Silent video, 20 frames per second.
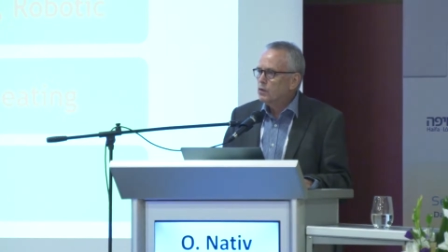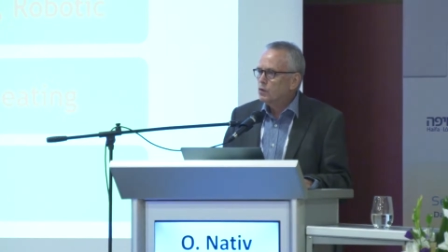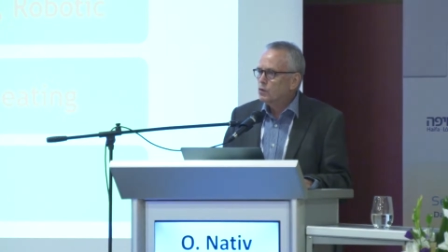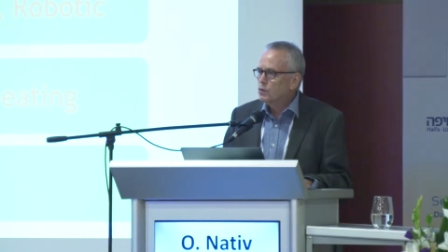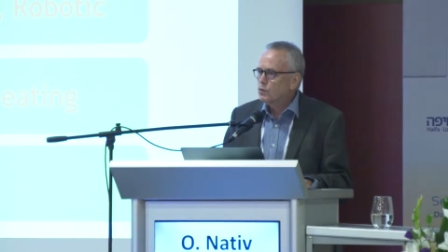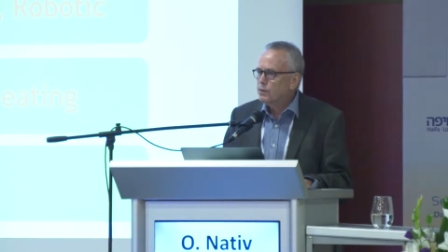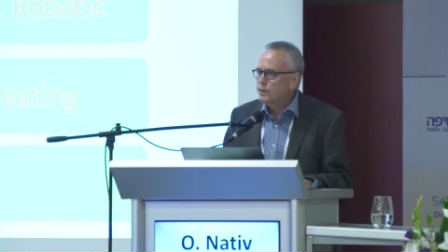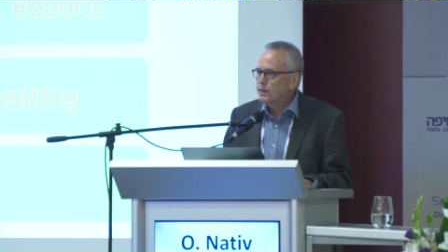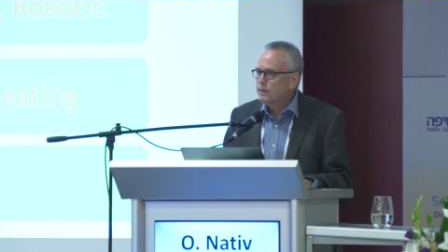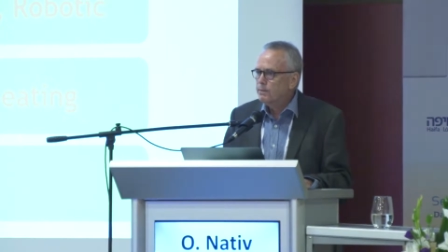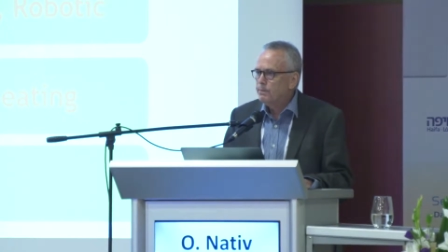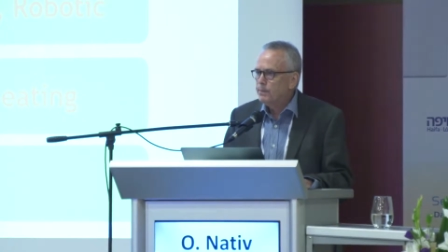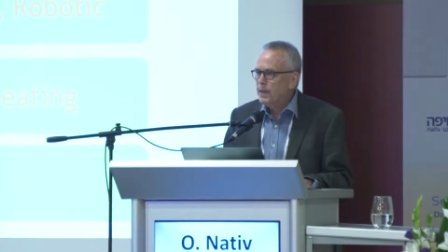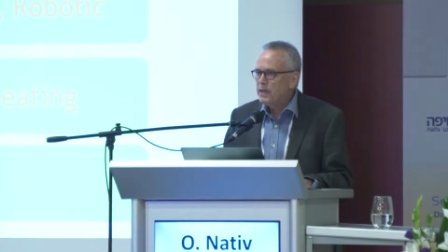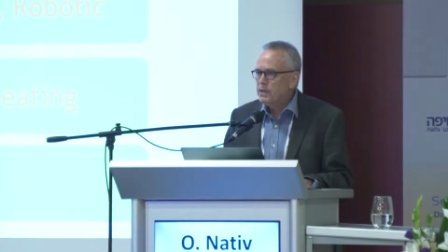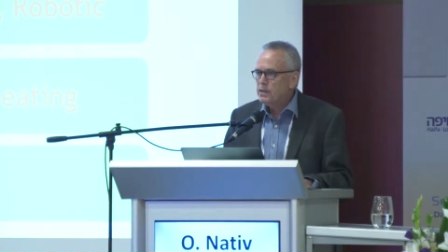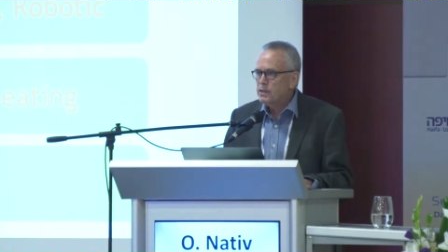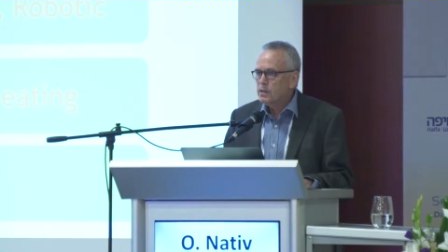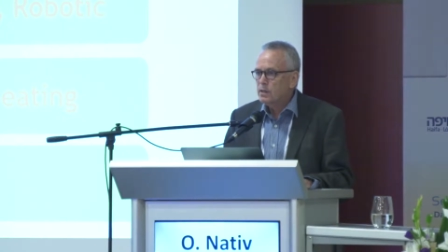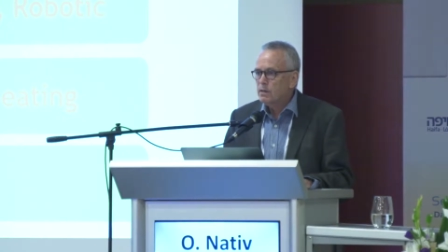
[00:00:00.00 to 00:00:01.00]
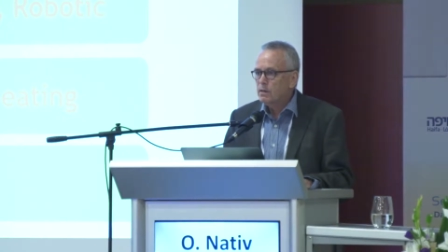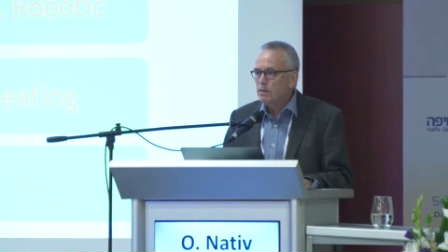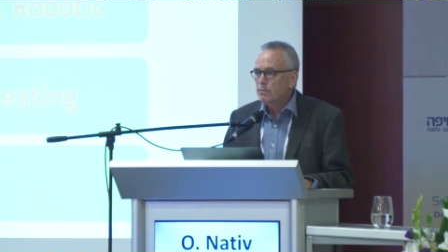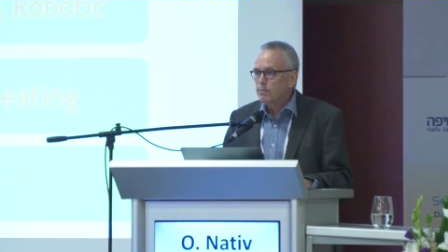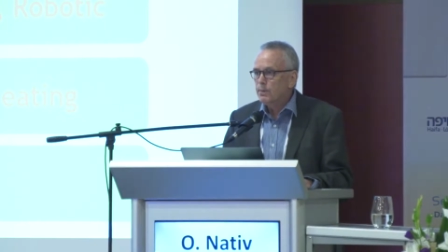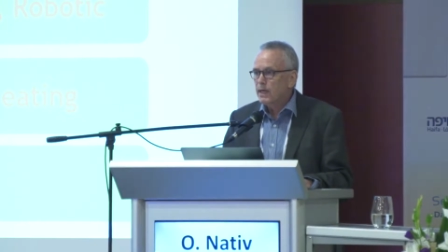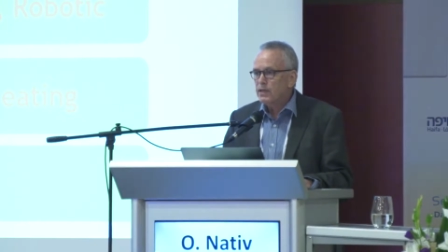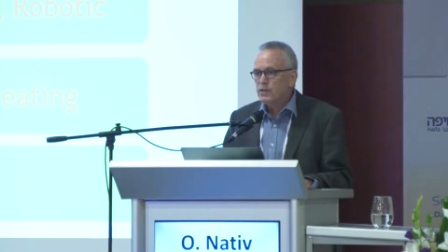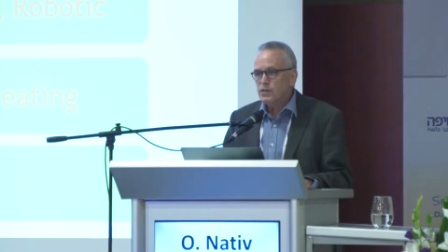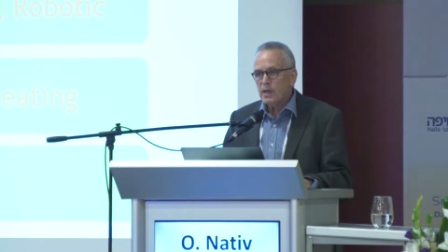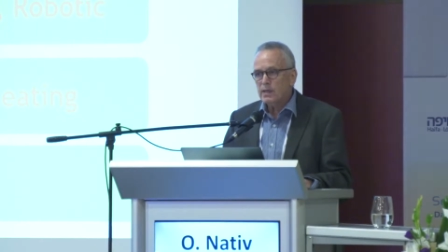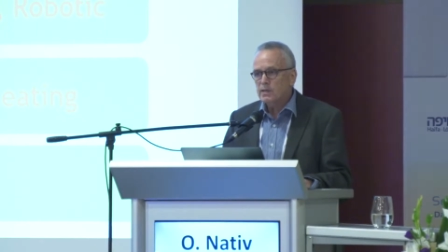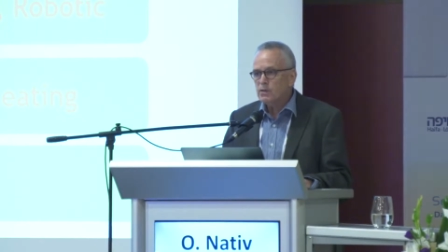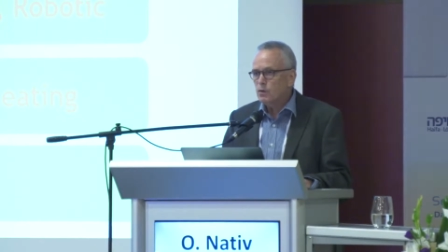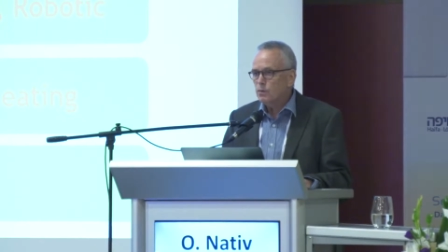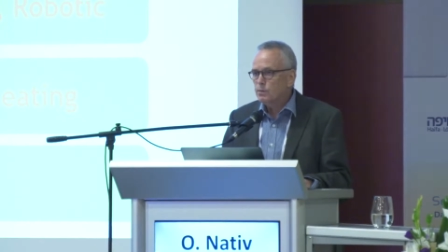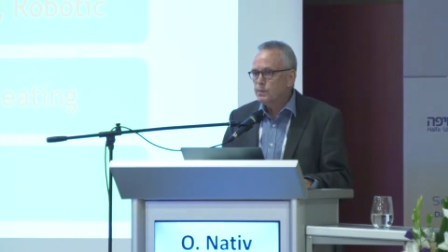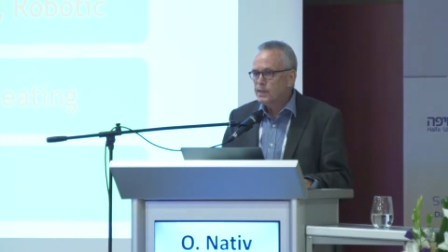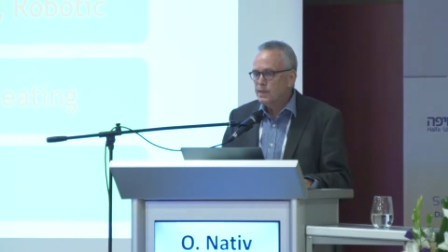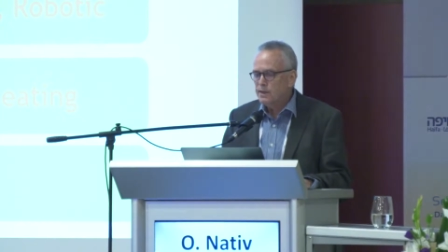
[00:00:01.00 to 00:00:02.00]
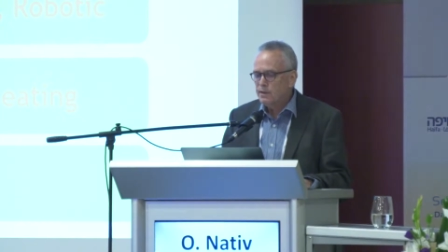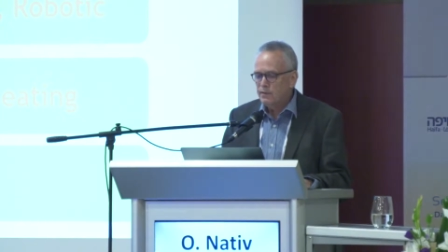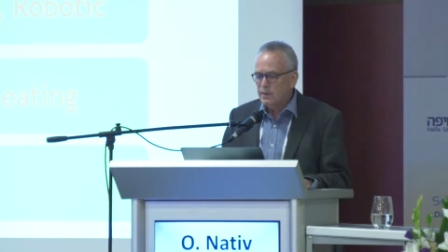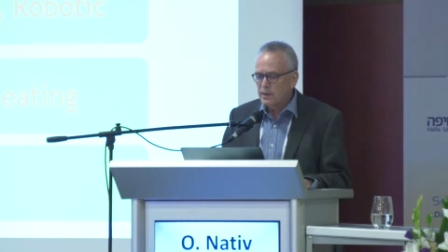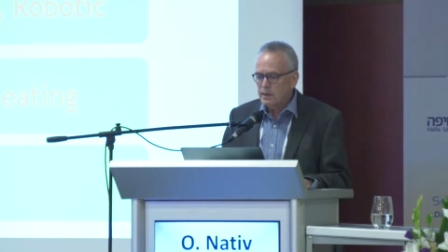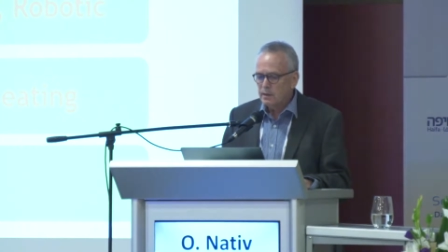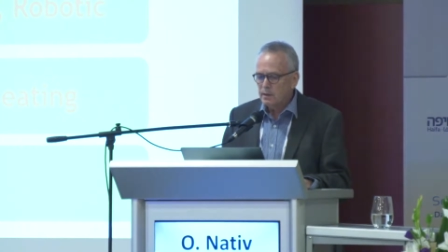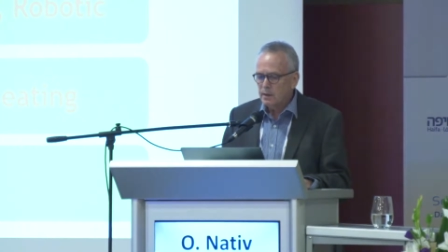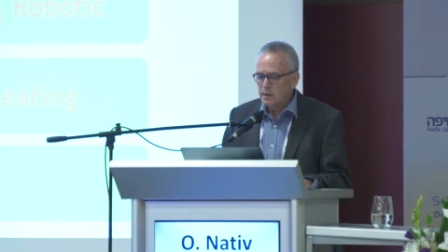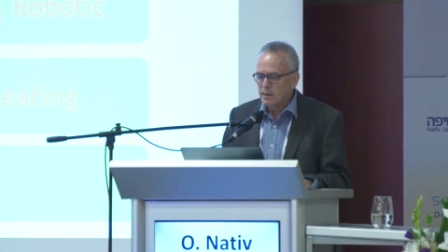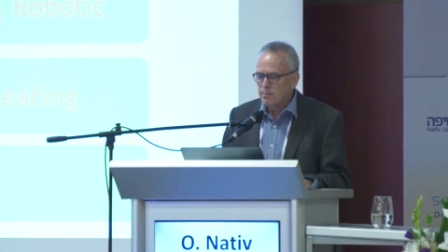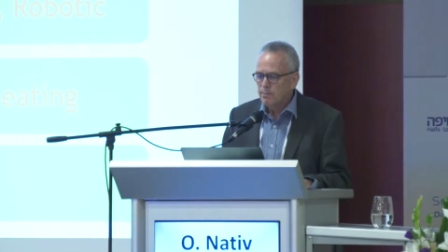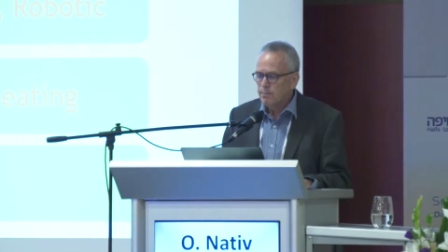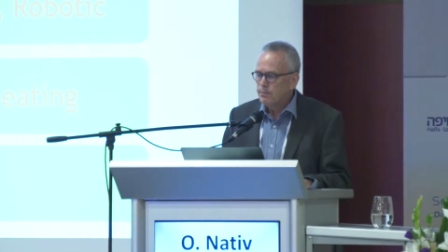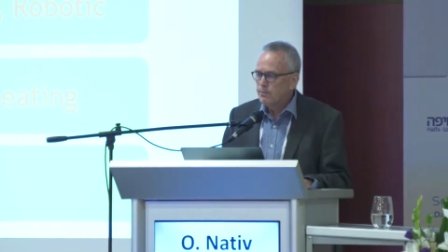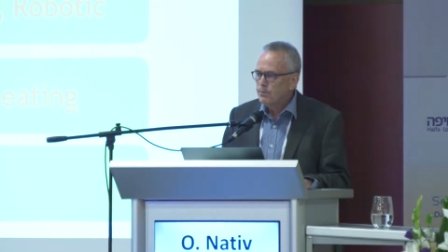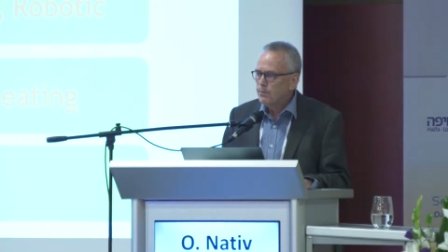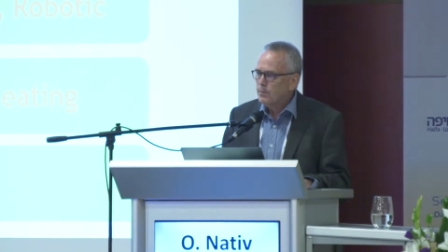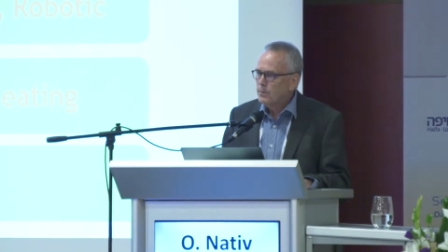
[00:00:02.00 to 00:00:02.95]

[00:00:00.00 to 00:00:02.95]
to treat patients by just observing them.